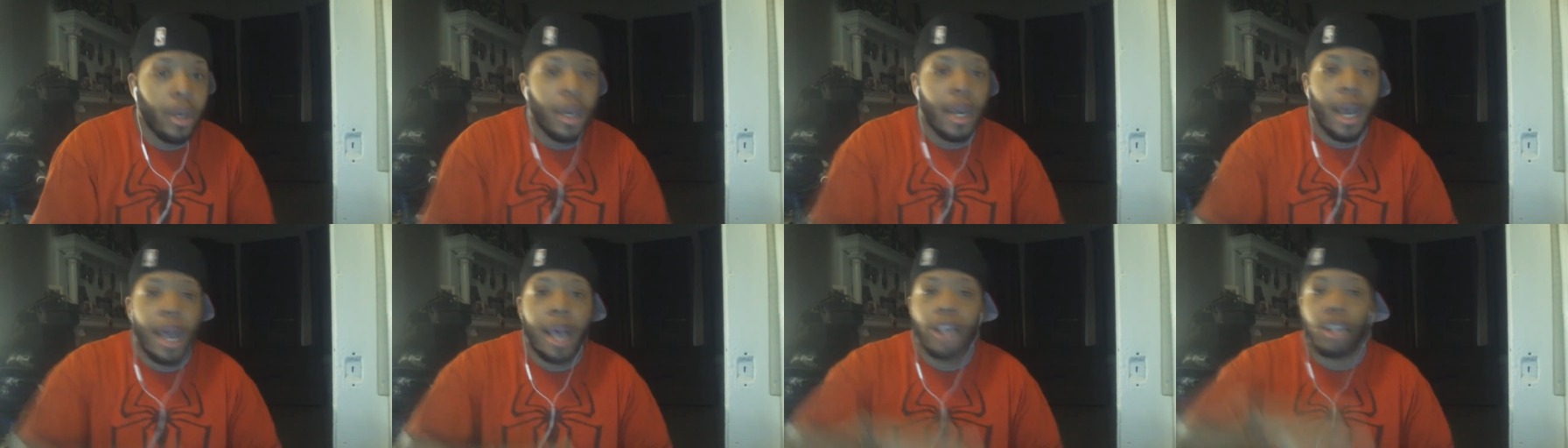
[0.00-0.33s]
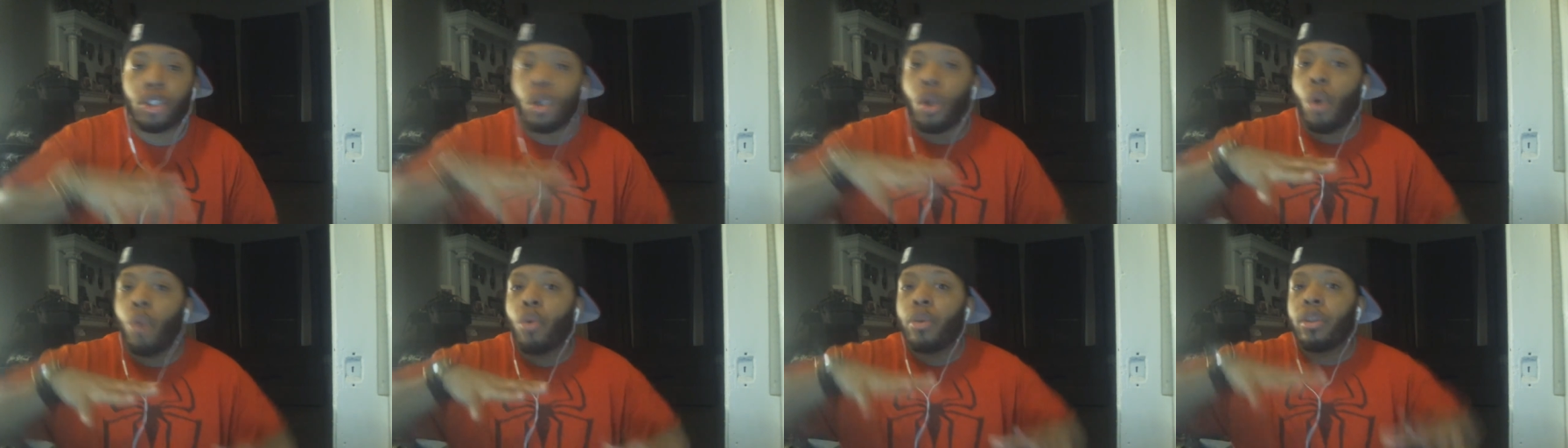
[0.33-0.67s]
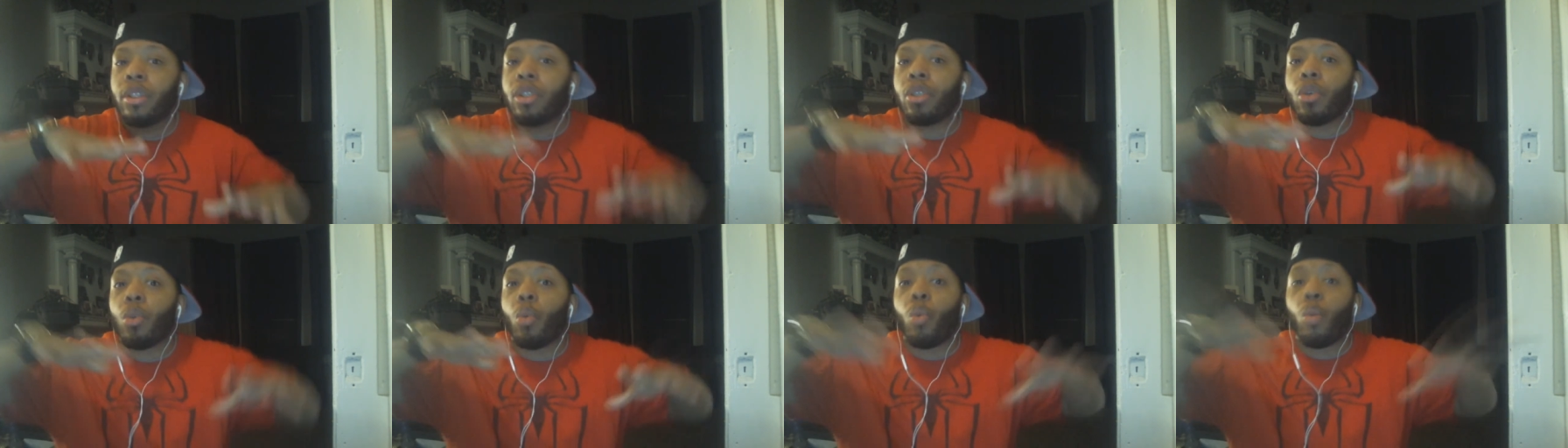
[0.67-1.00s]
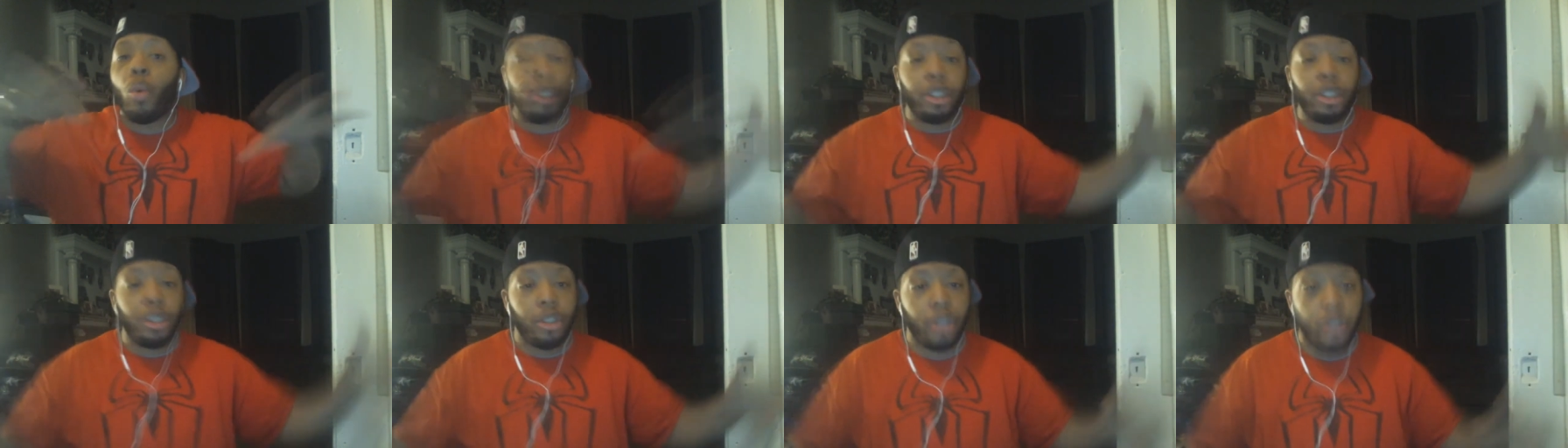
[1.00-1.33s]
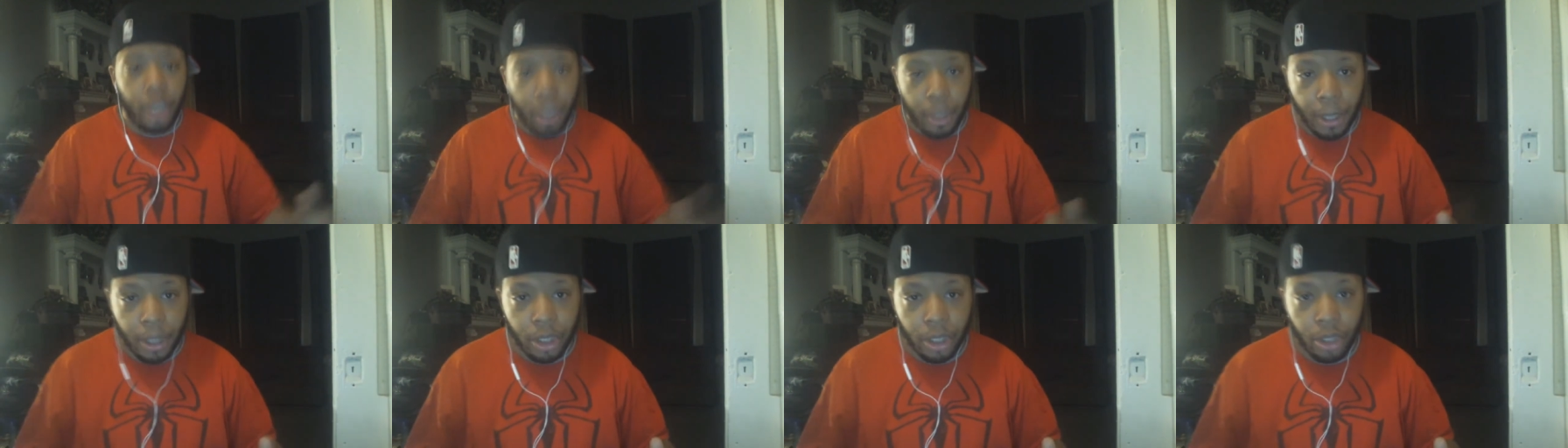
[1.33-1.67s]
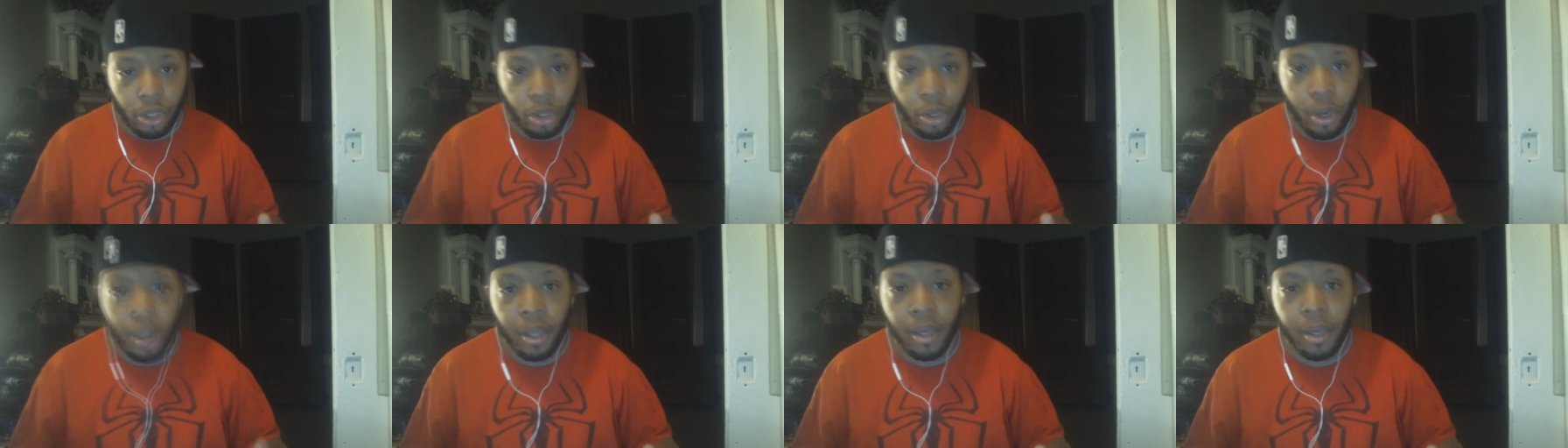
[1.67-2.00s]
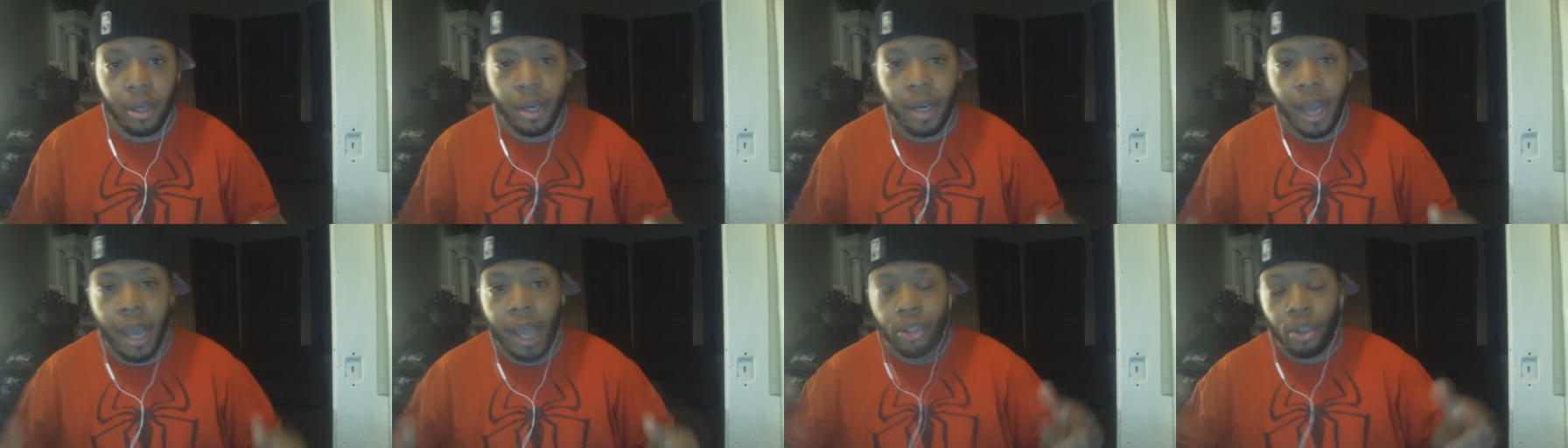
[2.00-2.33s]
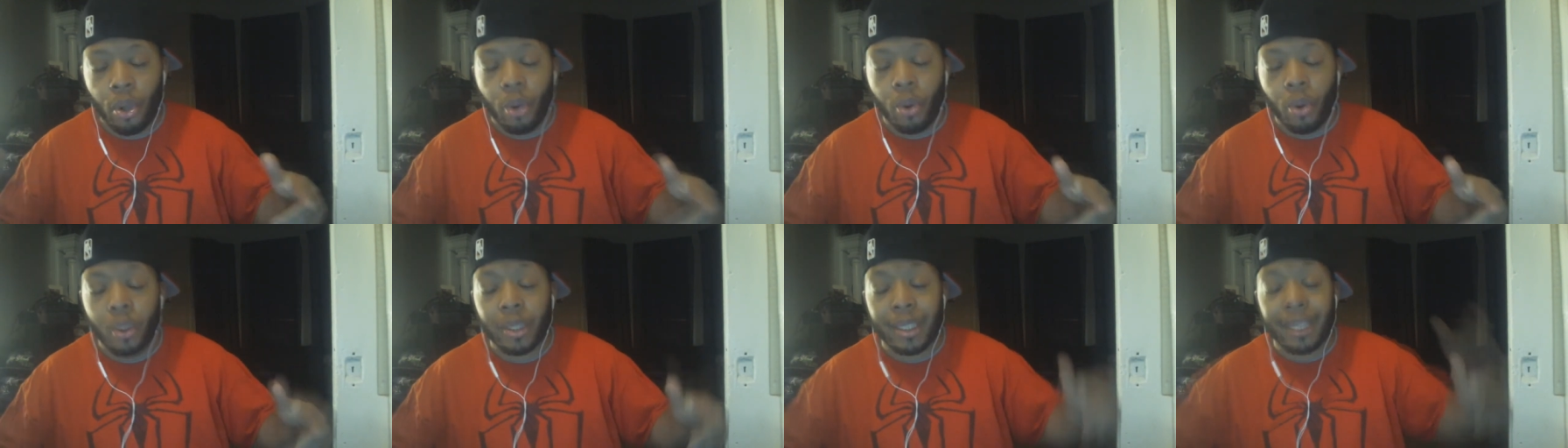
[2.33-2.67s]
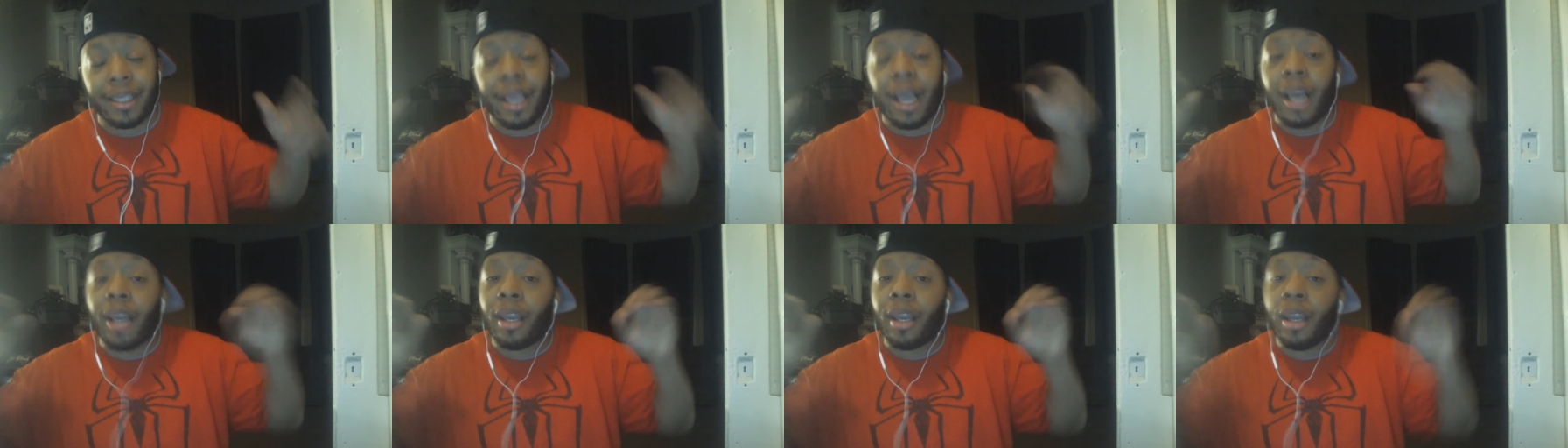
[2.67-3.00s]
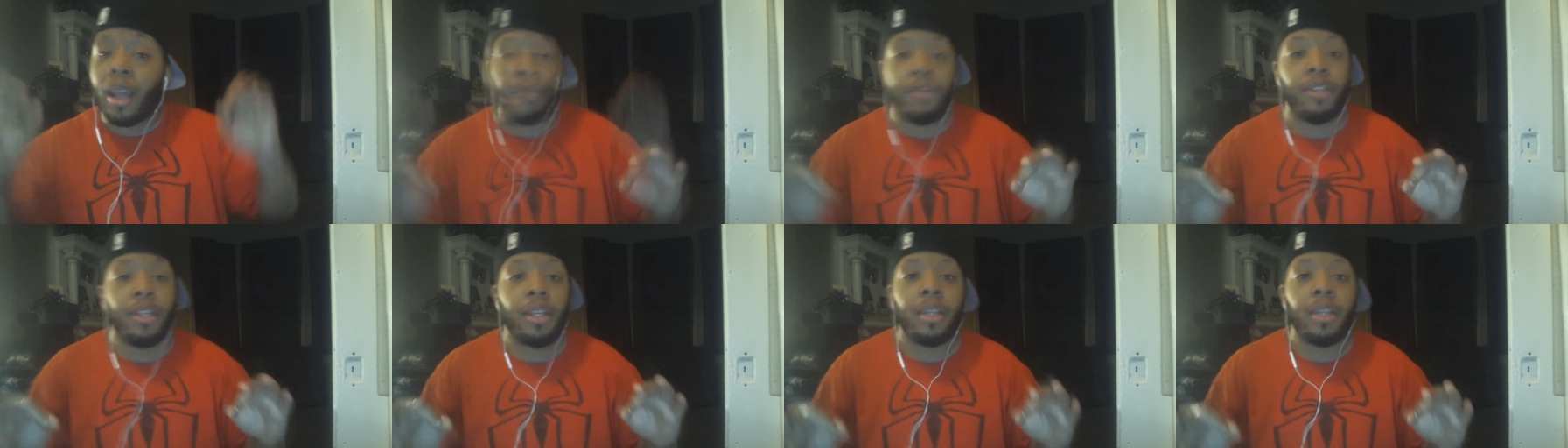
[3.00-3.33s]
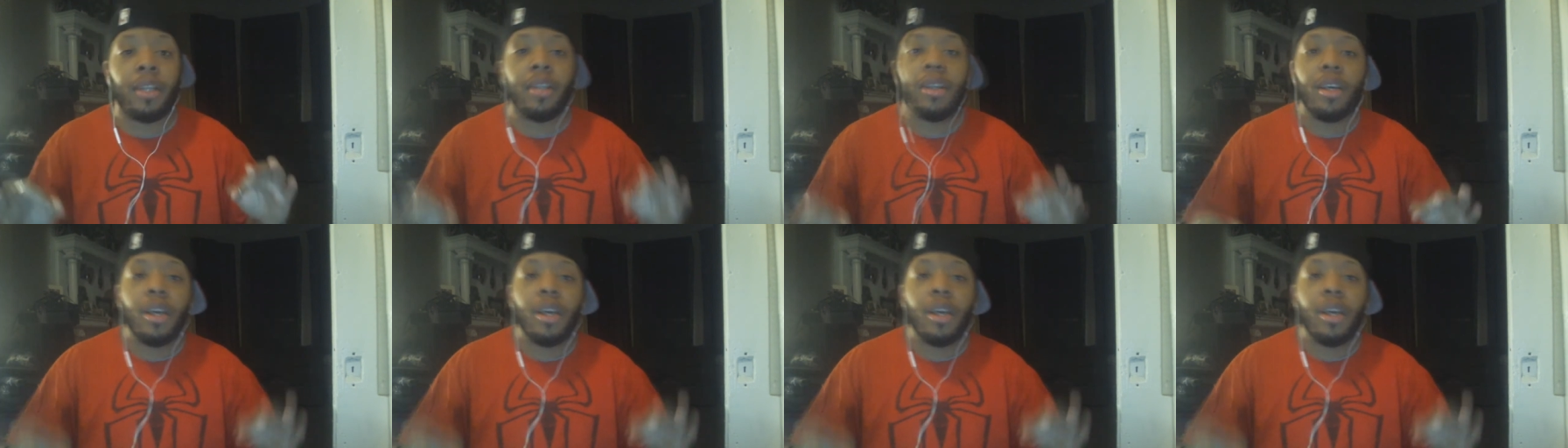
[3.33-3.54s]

As always, what did you think about the trailer? As always, because I loved it.